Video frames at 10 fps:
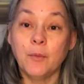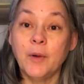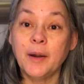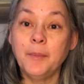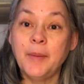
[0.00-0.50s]

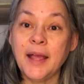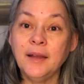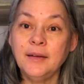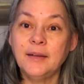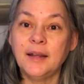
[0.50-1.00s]

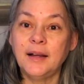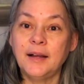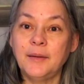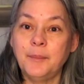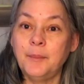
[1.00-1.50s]
band
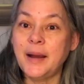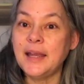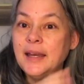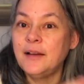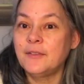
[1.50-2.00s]

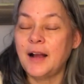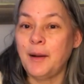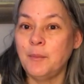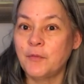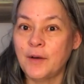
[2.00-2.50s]
might have
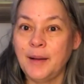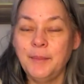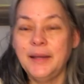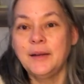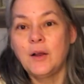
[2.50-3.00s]
come
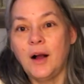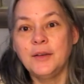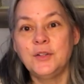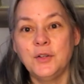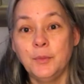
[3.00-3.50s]
from and
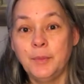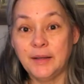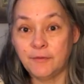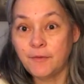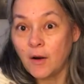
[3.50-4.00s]
gone to,
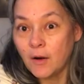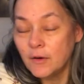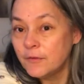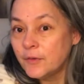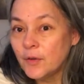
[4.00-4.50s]
but far
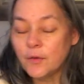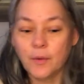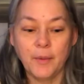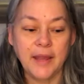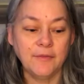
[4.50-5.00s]
further
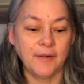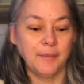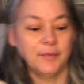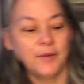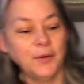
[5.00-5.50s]
away
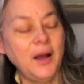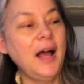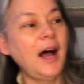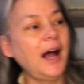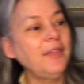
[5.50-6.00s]
from. So
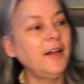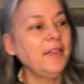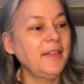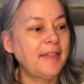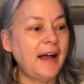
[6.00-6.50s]
I
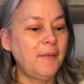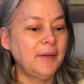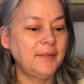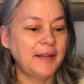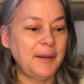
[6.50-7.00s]
thought that
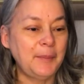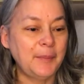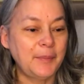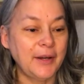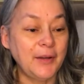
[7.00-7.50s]
was
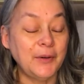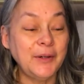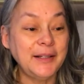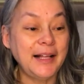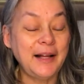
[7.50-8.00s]
pretty
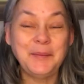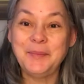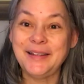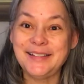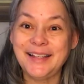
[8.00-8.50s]
cool
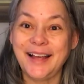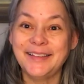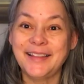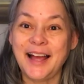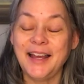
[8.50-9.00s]
that she
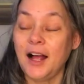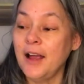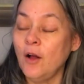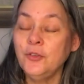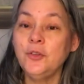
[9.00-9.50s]
asked that.
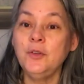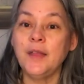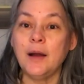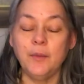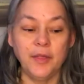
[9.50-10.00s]
I also do
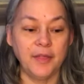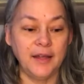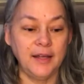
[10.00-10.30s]
that with